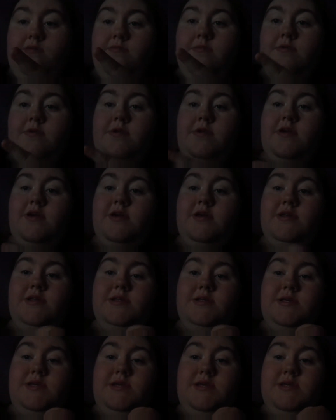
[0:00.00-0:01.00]
Good morning
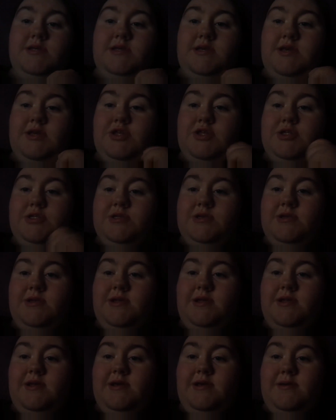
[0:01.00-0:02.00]
guys, it is actually
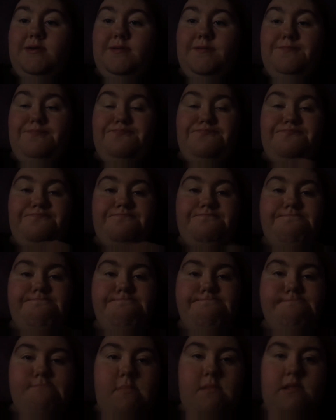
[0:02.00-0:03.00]
Sunday now.
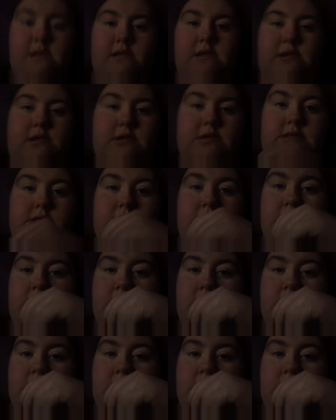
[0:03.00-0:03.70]
It is